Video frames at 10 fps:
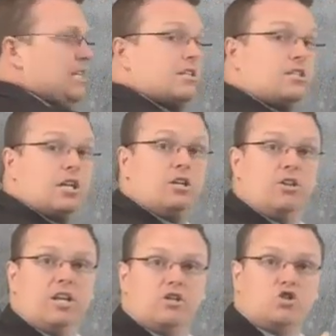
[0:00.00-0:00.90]
is any
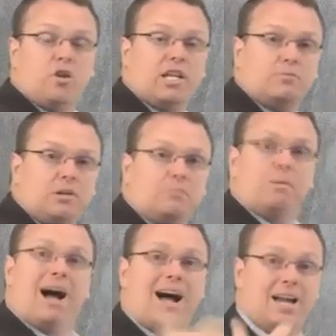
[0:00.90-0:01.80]
signal that is transmitted
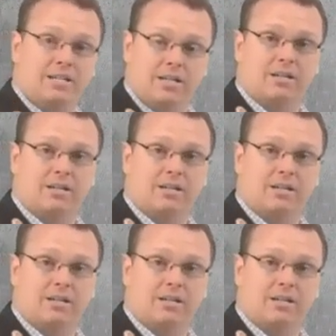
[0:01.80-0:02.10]
behind